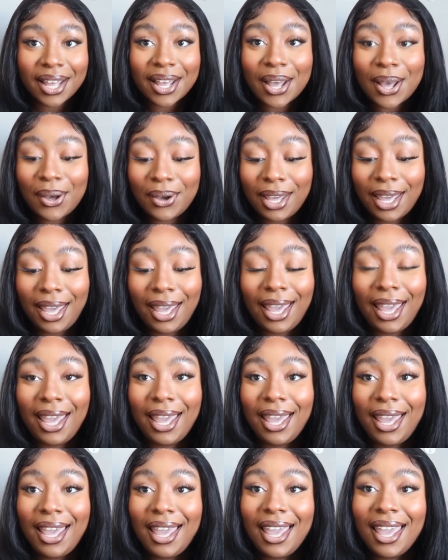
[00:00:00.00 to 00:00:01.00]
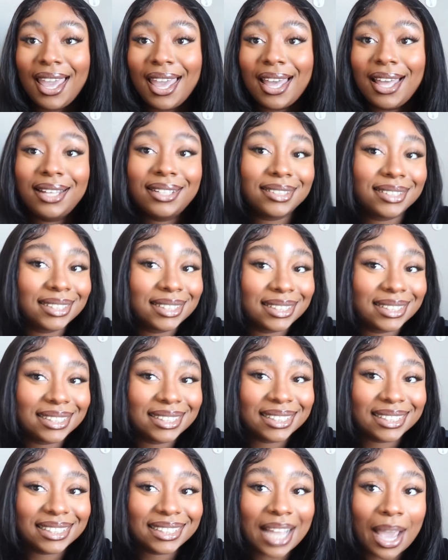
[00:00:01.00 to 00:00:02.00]
Okay,
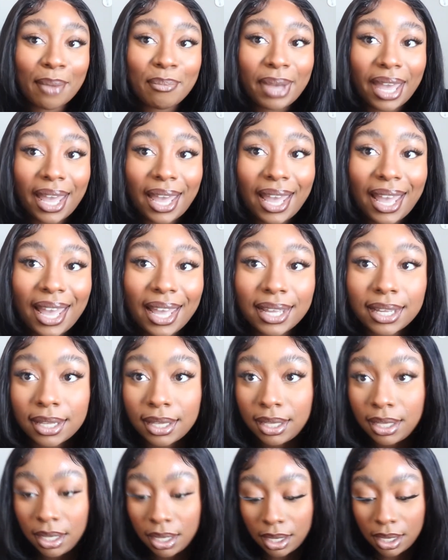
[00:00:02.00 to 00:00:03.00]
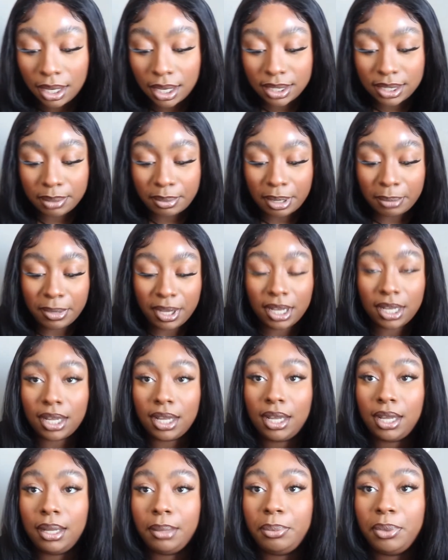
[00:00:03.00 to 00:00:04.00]
I'm back. I did my
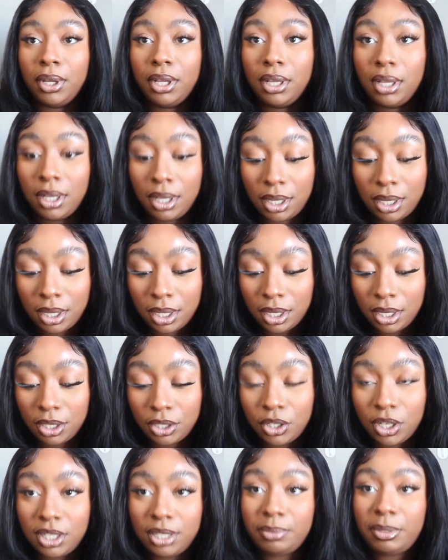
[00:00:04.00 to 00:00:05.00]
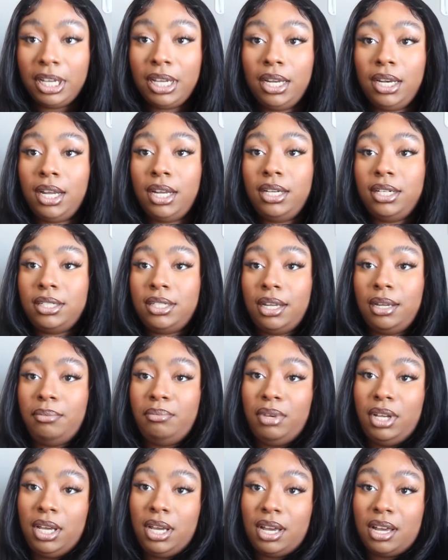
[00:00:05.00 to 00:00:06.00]
makeup. Tried to make it 90s type
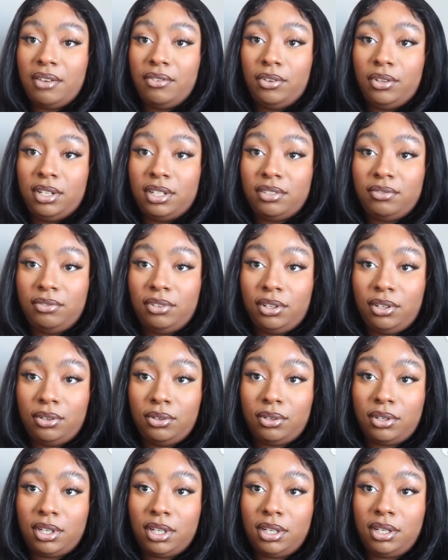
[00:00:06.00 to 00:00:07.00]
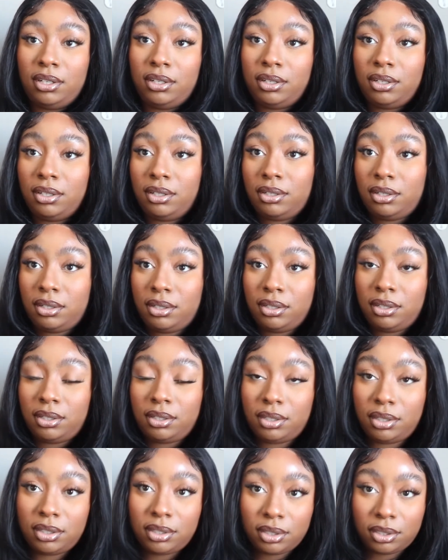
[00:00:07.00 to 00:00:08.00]
beat. I have on this velour
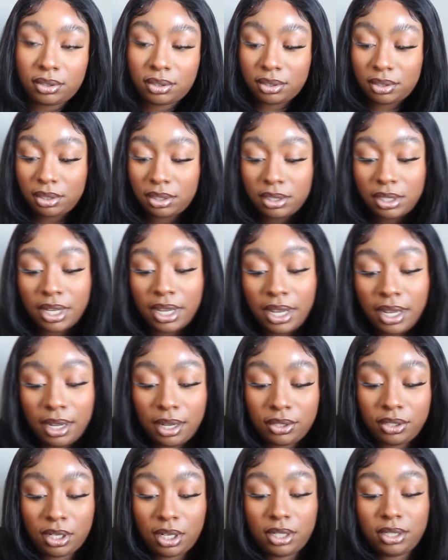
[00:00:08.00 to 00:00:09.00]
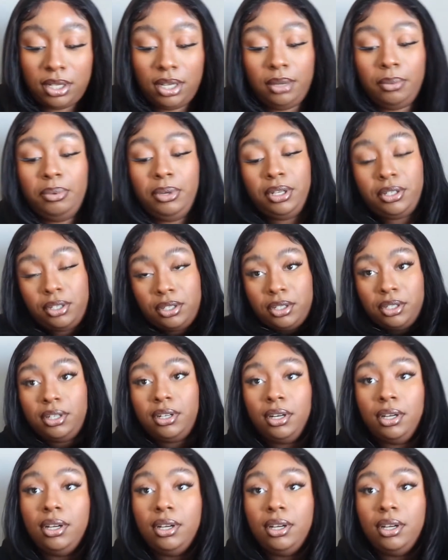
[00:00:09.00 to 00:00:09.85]
set. I'll try to take a picture.